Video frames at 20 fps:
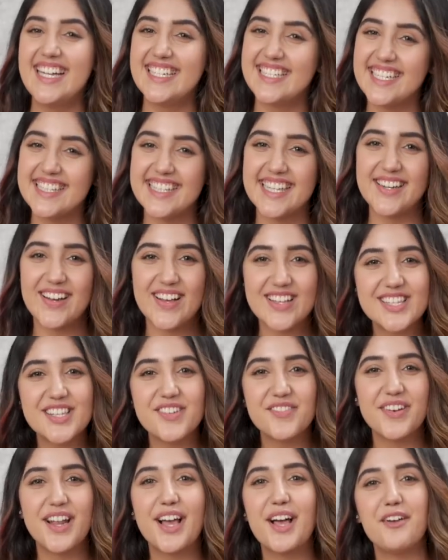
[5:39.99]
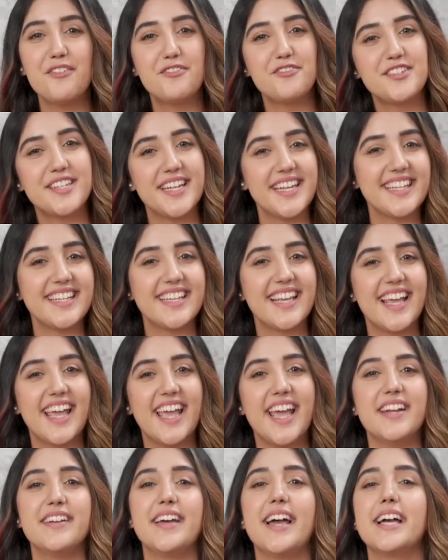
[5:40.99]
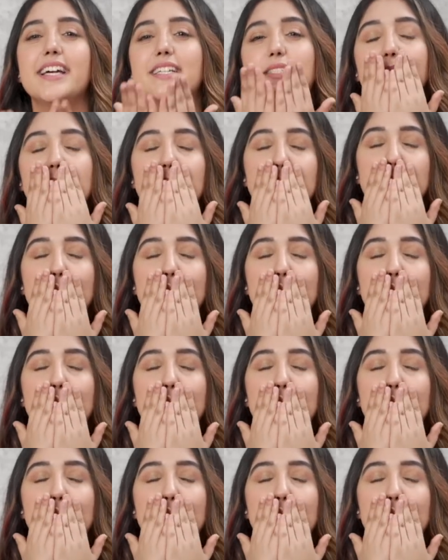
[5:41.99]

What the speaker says: Till then, lots of love. Take care and